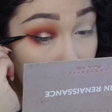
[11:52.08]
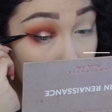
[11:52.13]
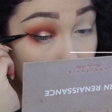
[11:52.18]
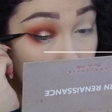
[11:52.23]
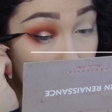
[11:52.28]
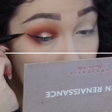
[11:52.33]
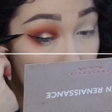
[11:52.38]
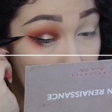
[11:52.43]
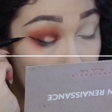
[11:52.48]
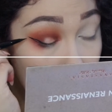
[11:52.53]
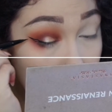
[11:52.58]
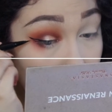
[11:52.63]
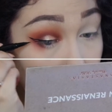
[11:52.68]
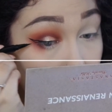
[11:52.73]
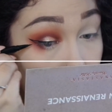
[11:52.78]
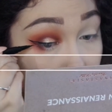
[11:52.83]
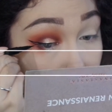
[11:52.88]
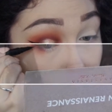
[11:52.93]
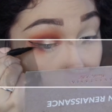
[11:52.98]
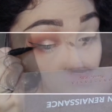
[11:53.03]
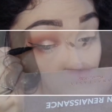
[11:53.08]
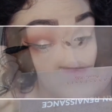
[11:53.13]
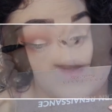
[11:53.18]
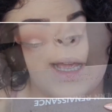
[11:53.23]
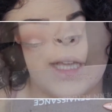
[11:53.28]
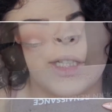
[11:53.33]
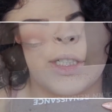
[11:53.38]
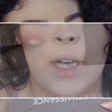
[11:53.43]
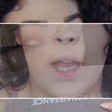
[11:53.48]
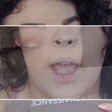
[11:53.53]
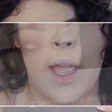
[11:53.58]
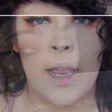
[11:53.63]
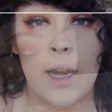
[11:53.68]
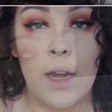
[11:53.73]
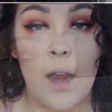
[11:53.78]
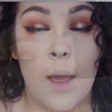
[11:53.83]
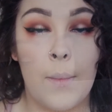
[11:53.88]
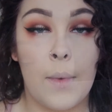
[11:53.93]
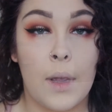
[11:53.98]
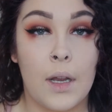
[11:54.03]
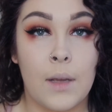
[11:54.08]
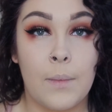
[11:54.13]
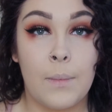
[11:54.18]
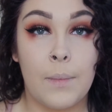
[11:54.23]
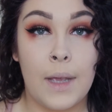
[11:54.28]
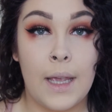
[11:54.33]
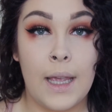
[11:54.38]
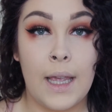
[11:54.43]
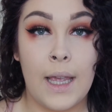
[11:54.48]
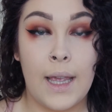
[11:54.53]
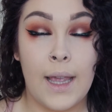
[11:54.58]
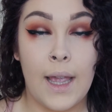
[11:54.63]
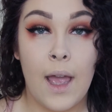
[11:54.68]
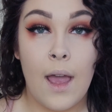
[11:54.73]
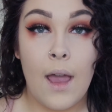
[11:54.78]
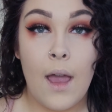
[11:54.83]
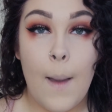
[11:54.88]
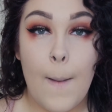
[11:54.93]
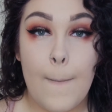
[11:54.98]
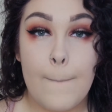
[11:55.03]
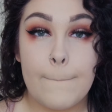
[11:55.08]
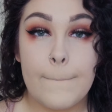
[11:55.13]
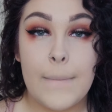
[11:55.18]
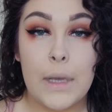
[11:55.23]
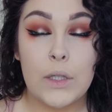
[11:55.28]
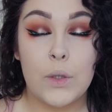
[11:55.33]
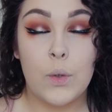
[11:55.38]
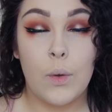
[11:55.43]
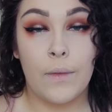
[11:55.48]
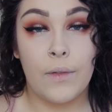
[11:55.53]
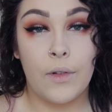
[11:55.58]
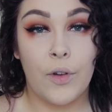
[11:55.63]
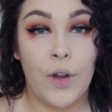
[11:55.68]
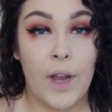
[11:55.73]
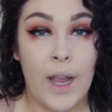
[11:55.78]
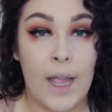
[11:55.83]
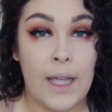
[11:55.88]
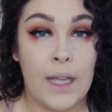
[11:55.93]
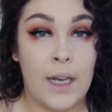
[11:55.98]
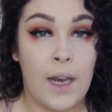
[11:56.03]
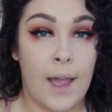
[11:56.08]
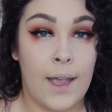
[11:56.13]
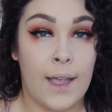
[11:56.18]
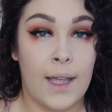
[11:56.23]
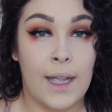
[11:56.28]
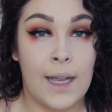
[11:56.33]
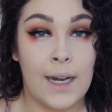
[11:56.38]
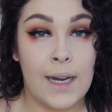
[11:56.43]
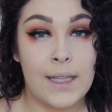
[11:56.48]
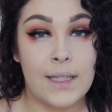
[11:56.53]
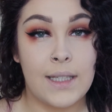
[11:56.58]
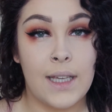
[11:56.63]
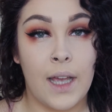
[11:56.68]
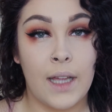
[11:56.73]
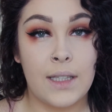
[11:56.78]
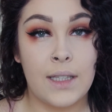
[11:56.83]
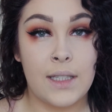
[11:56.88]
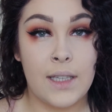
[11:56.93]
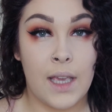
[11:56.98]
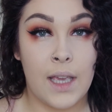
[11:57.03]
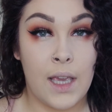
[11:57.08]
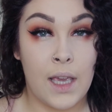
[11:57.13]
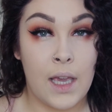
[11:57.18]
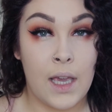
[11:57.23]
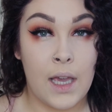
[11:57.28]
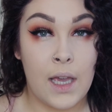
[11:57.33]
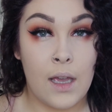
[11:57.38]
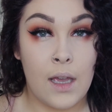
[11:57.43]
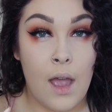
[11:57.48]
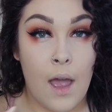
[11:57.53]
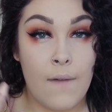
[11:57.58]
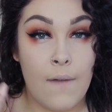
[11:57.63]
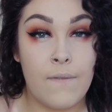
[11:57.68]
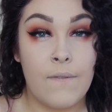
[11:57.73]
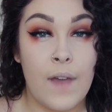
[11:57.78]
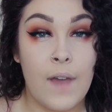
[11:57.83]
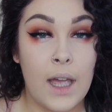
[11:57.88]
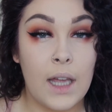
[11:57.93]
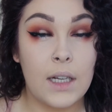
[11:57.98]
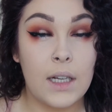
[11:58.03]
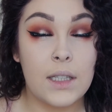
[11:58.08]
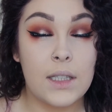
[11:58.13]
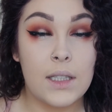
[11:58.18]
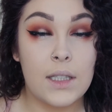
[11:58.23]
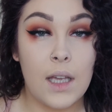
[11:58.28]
Moving on to the lower lash line, I'm going to be sort of creating like a glitter tear effect.